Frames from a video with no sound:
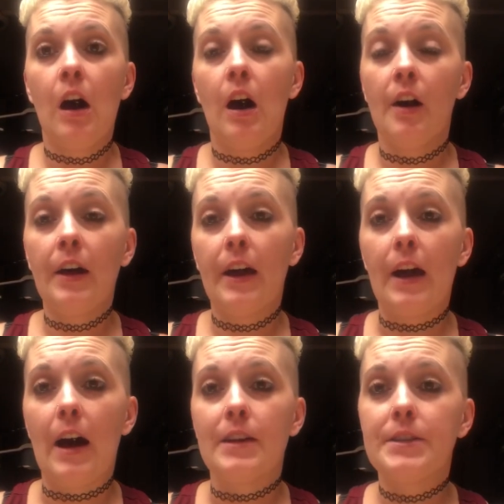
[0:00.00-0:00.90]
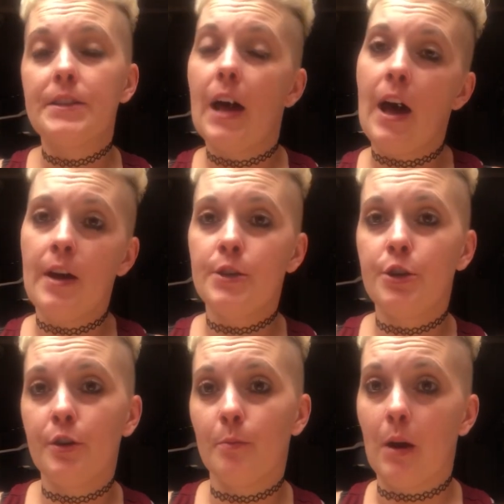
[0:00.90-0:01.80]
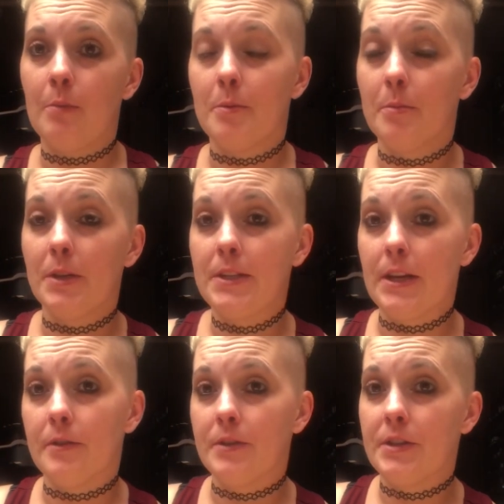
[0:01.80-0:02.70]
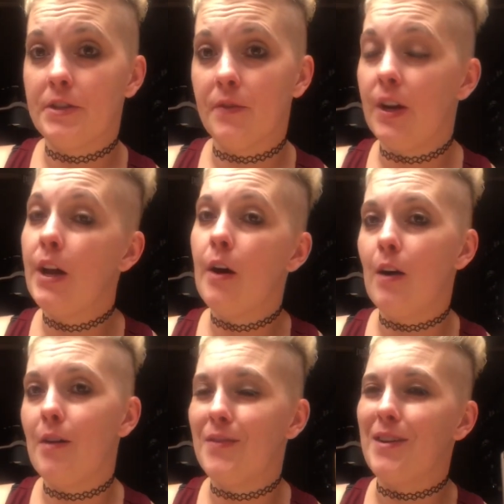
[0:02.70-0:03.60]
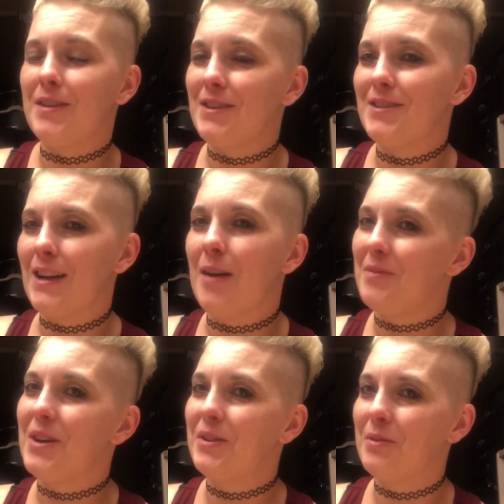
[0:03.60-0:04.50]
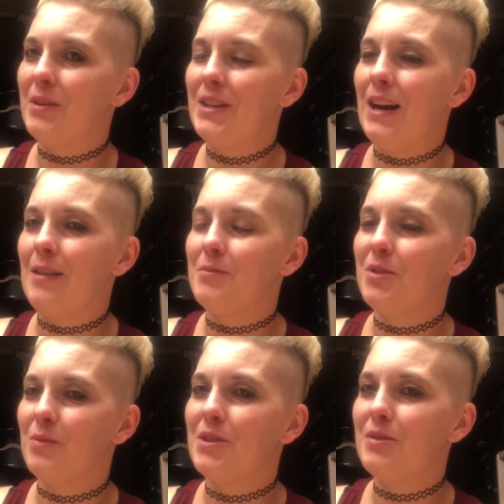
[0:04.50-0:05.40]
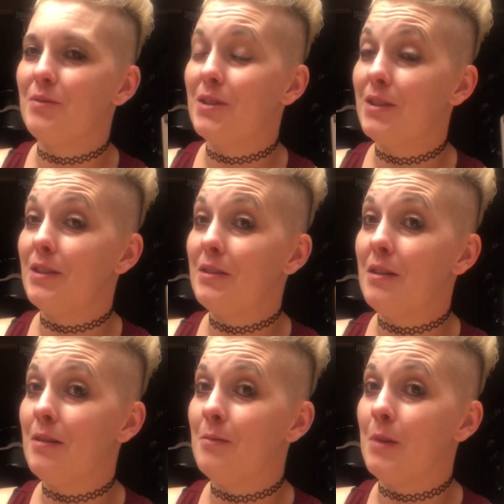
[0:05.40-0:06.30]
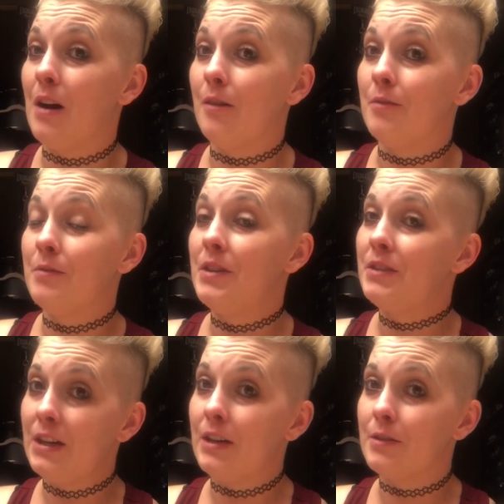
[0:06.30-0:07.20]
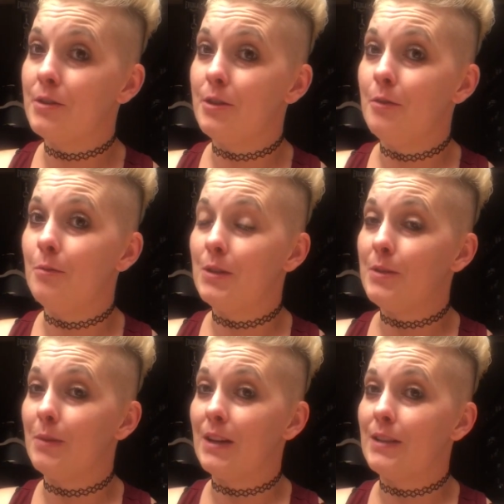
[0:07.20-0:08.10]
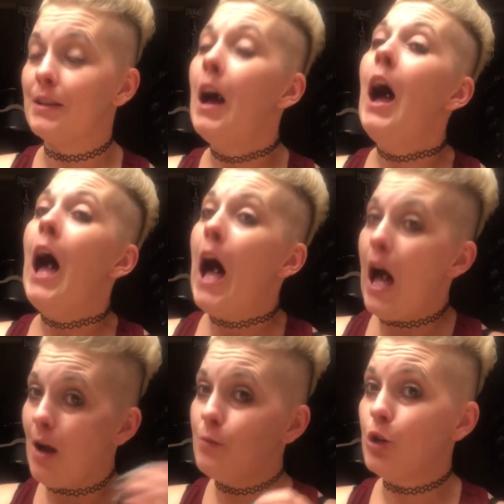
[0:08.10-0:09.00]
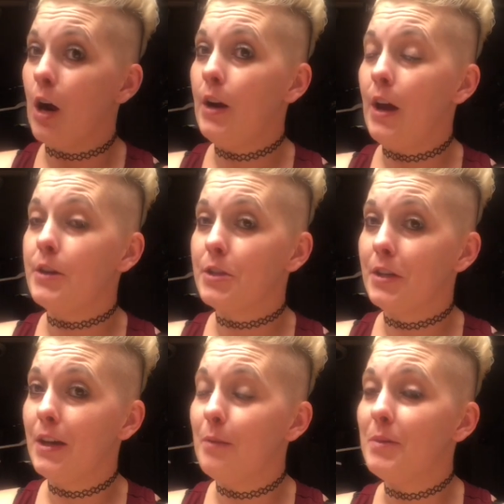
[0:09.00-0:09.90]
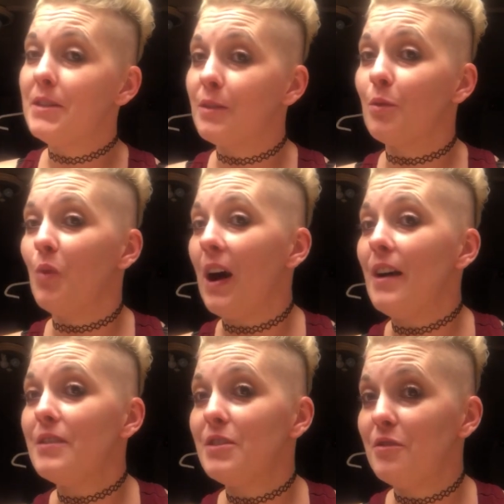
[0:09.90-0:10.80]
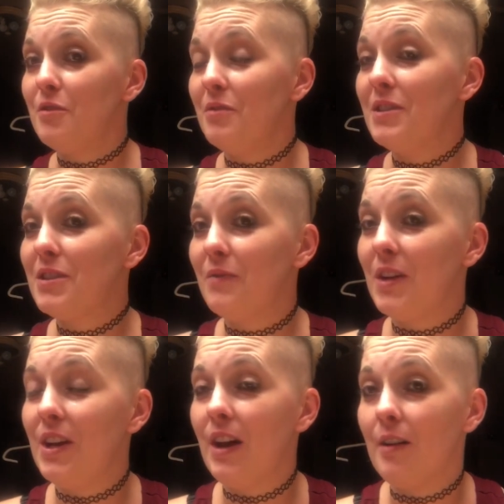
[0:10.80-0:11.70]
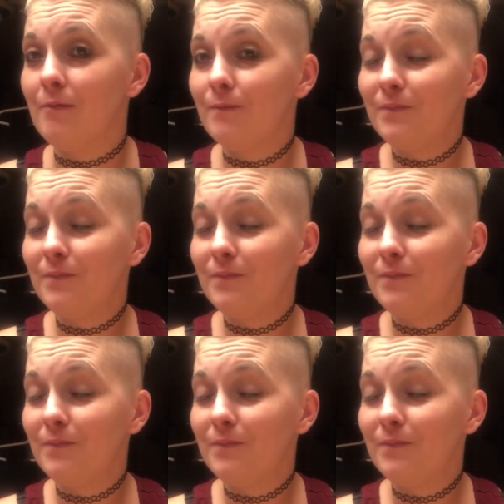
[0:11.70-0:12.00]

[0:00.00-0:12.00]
Okay guys, as you can probably tell in this video, I've had to stop like 3 times. Once was on my own, and the other 2 was because I'm trying to actually get peace and quiet to do this video.